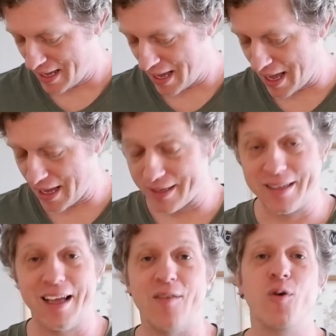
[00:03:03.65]
And
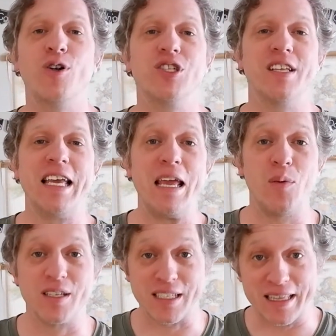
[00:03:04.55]
unfortunately, he
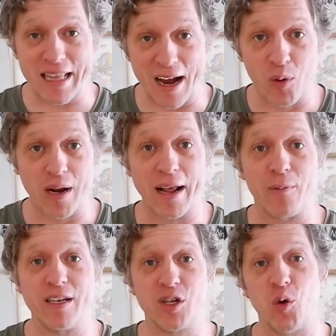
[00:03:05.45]
wasn't there when I
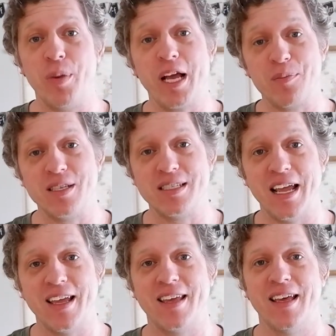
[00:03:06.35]
went to go pick up the
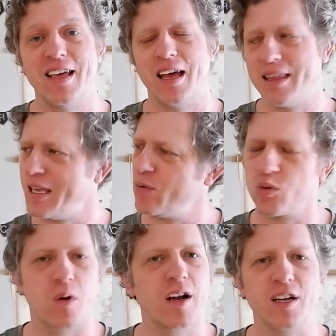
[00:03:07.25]
snake. I think he
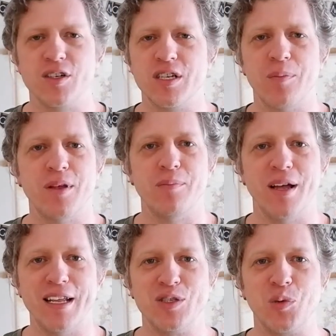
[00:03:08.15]
was working or something,
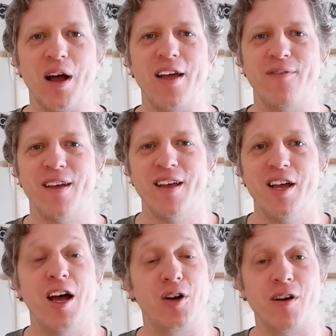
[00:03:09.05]
but his wife
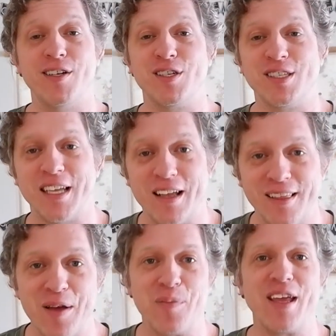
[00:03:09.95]
graciously
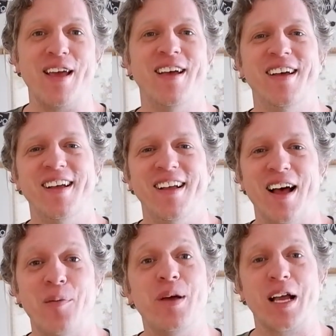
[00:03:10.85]
let me
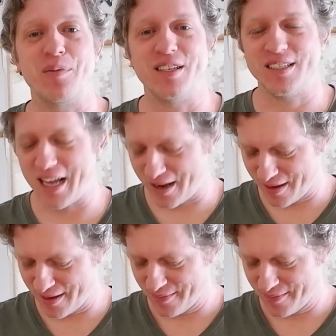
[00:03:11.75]
pick up the snake